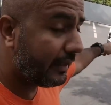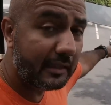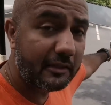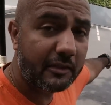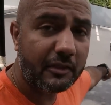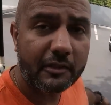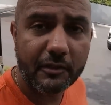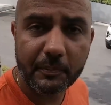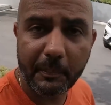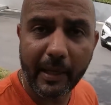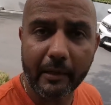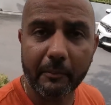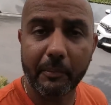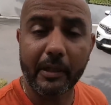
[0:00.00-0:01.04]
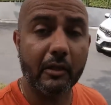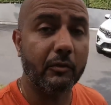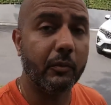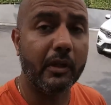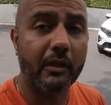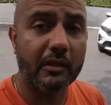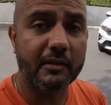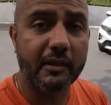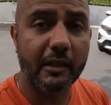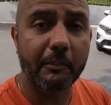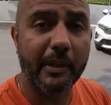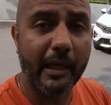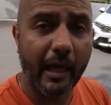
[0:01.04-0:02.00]
this spec, because what you're
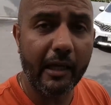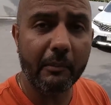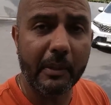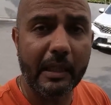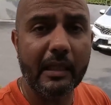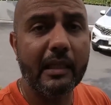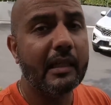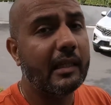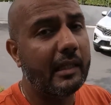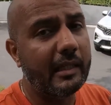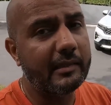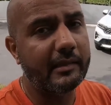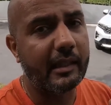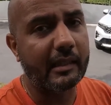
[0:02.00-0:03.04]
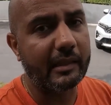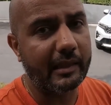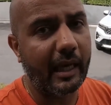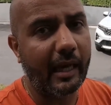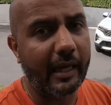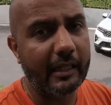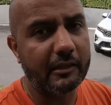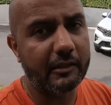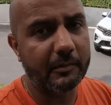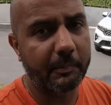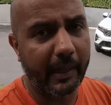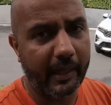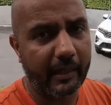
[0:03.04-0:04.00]
seeing behind me is the Thai
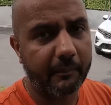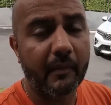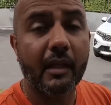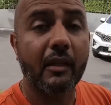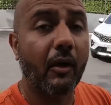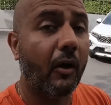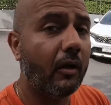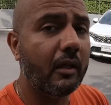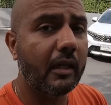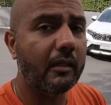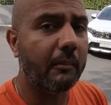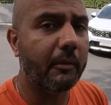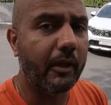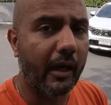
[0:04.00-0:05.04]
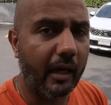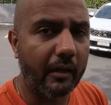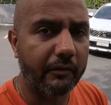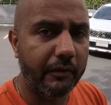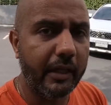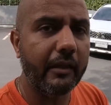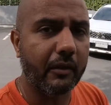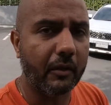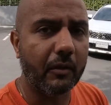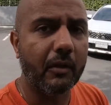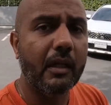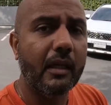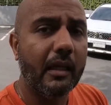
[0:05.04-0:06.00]
spec. The Honda WRV
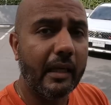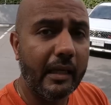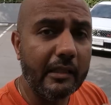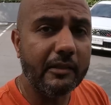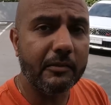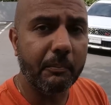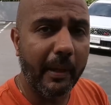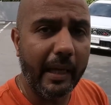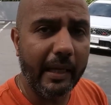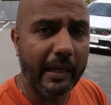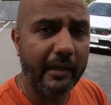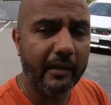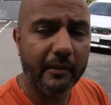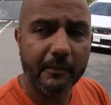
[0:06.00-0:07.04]
though is made